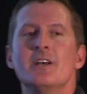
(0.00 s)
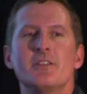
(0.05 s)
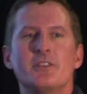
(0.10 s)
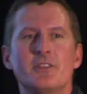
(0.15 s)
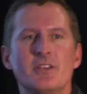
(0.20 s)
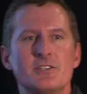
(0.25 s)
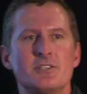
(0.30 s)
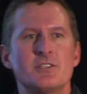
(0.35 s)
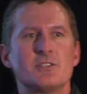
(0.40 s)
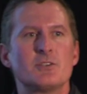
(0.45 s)

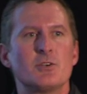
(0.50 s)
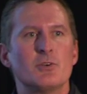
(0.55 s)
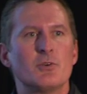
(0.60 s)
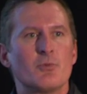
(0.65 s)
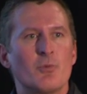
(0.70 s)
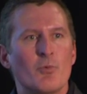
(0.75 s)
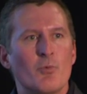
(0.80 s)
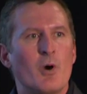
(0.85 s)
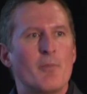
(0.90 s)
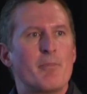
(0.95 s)
this is
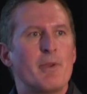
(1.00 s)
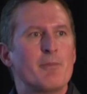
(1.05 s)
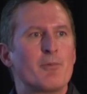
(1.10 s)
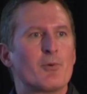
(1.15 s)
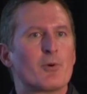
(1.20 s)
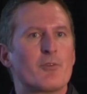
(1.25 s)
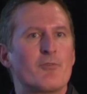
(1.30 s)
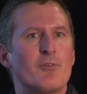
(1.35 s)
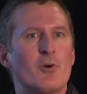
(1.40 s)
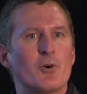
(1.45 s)
what people
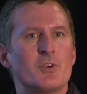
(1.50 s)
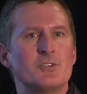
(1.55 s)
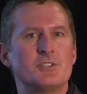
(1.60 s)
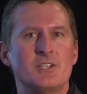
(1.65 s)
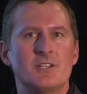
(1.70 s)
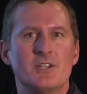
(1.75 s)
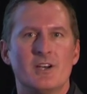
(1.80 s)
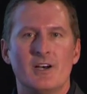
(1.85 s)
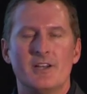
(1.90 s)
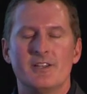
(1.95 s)
are
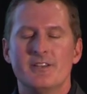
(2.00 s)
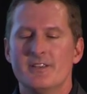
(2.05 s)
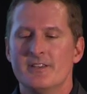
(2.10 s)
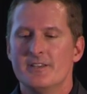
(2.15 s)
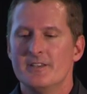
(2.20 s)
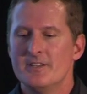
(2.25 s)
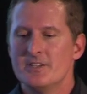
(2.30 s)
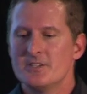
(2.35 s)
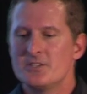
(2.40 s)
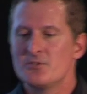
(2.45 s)
focusing on,
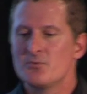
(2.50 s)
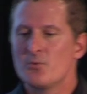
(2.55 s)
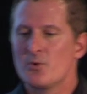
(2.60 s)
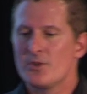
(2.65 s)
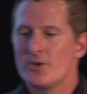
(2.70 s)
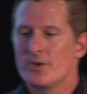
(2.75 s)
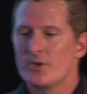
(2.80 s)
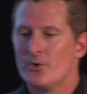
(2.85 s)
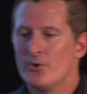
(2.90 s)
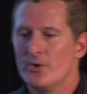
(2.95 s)
and this is where
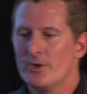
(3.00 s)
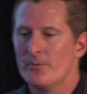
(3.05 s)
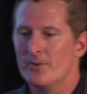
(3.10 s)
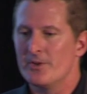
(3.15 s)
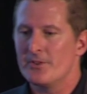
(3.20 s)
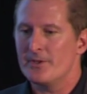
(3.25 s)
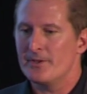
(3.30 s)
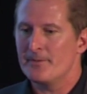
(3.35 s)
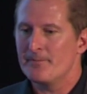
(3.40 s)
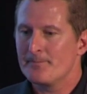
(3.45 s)
they're going
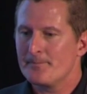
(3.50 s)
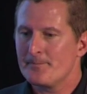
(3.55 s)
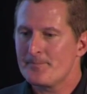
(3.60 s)
with it.